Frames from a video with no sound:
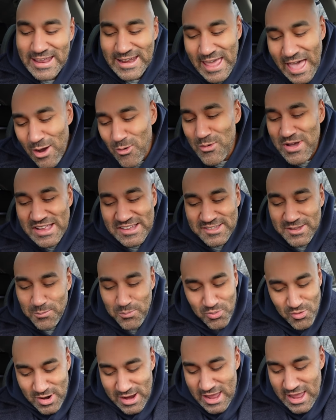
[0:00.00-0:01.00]
And I went
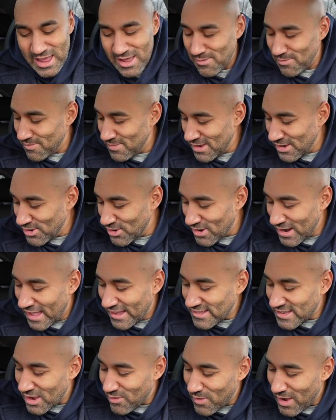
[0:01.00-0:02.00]
supreme. You know,
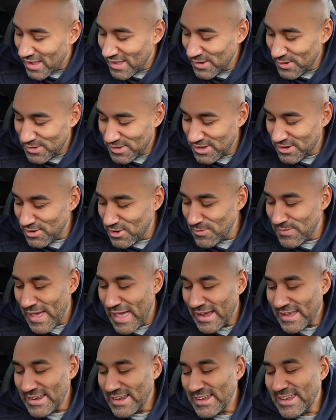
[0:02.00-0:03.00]
that's how I used to do
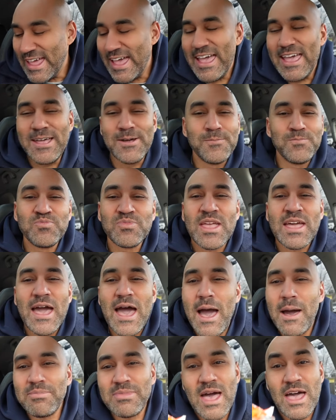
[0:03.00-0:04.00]
back in the day.
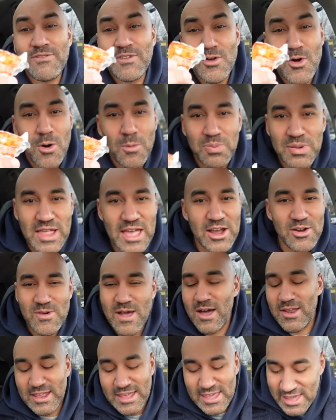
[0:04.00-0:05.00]
I'm not even gonna play
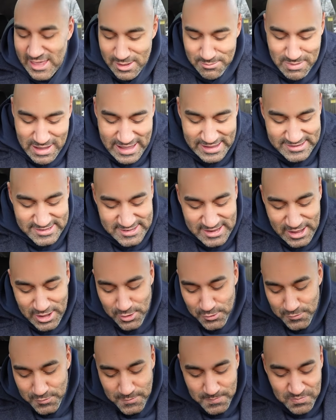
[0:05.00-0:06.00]
around and hit it by
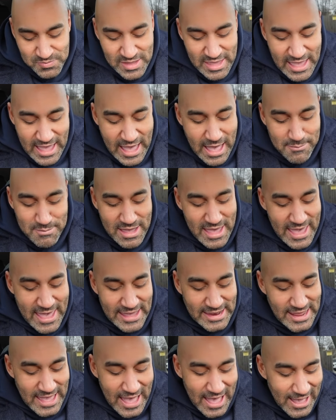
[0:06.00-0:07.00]
itself. I'm gonna
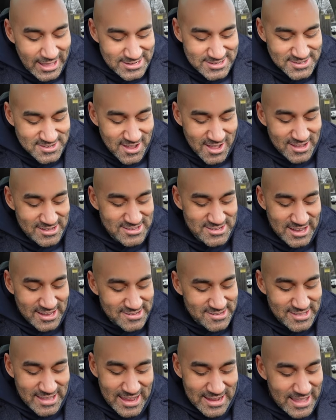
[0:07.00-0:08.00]
add a hot sauce
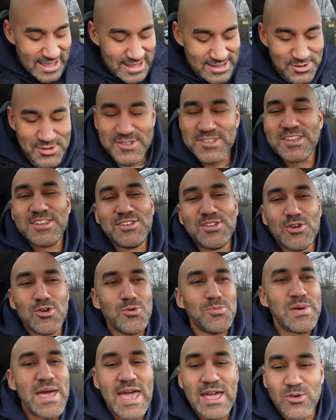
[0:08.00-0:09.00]
just like I used to
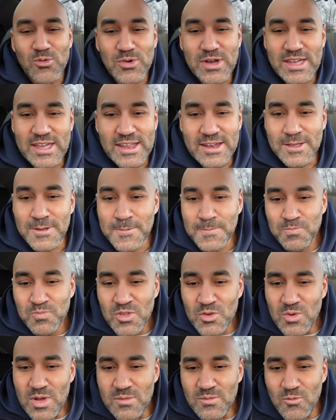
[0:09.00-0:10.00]
do back when
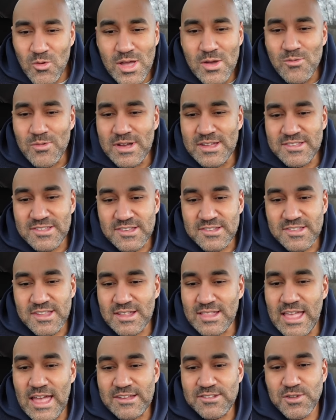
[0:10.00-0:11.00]
was this
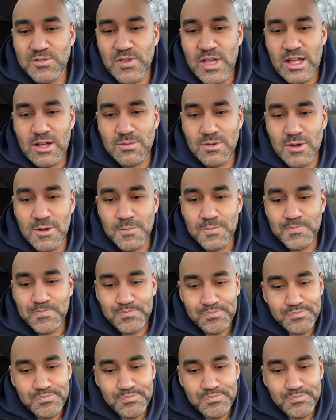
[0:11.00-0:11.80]
thing last available?